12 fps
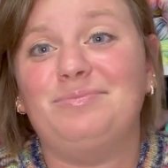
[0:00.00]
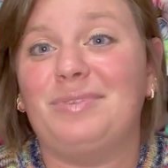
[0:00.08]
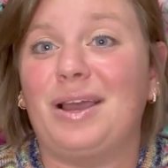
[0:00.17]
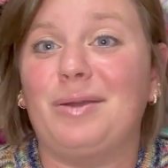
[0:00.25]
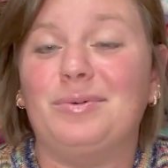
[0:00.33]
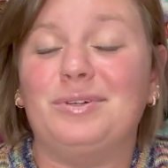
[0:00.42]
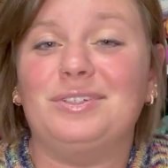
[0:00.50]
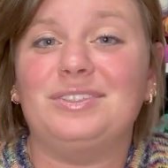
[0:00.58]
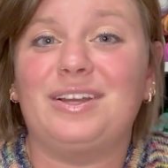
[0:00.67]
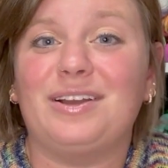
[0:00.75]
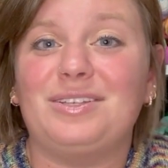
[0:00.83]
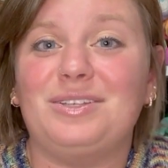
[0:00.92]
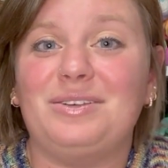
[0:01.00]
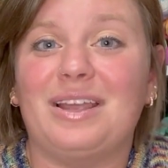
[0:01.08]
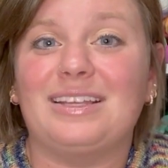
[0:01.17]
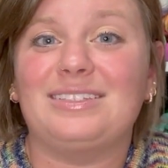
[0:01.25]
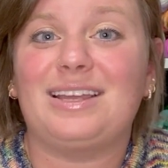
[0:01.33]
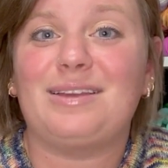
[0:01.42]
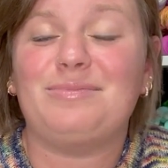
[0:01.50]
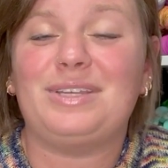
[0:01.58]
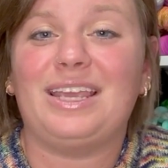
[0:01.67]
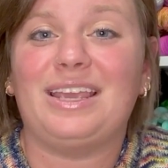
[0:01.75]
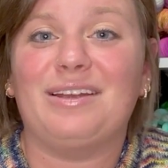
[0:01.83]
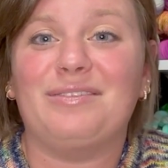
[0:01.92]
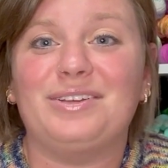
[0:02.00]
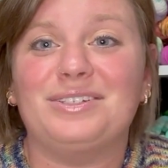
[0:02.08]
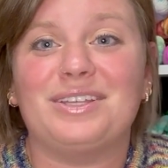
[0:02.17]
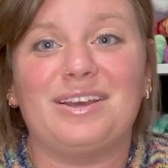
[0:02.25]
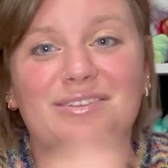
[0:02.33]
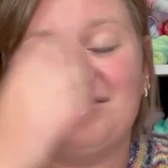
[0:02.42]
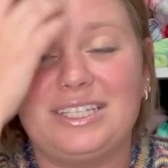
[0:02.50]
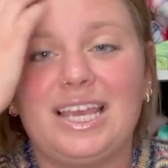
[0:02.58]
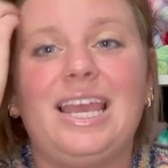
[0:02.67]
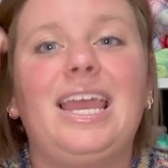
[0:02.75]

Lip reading: I will talk to you next time. Take care of yourselves.